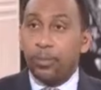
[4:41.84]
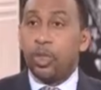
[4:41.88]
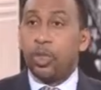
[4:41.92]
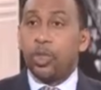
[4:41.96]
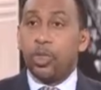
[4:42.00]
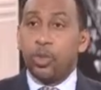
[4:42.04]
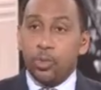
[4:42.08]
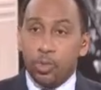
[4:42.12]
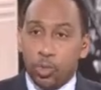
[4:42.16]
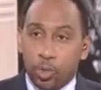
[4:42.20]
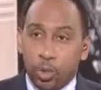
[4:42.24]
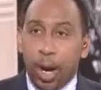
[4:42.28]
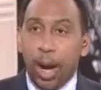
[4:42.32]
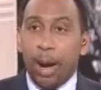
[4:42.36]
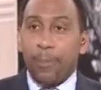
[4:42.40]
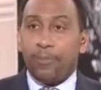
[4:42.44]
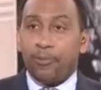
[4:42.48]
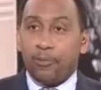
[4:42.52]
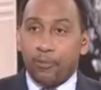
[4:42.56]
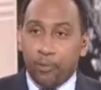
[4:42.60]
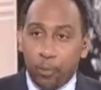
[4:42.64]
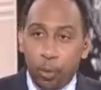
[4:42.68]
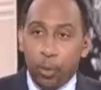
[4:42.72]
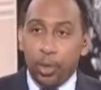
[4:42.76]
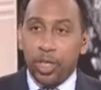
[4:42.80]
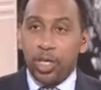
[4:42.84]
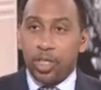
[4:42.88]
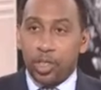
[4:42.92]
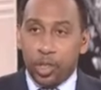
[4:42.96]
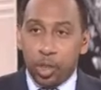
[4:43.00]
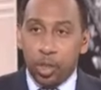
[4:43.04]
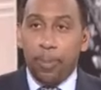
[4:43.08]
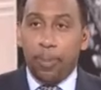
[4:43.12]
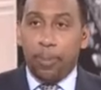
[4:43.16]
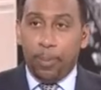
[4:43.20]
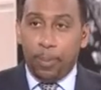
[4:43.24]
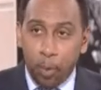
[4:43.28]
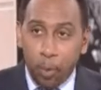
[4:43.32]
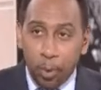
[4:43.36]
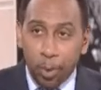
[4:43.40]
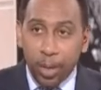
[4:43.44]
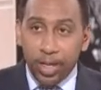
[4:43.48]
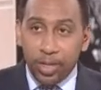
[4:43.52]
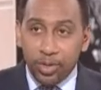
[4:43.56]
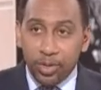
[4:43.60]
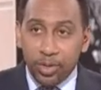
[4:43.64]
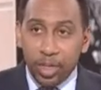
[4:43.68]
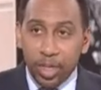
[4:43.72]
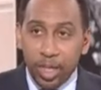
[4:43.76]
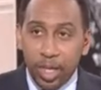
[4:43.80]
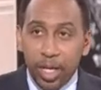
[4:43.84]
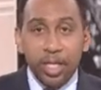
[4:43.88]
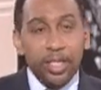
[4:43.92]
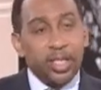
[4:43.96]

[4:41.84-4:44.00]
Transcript: you dropped 42 points,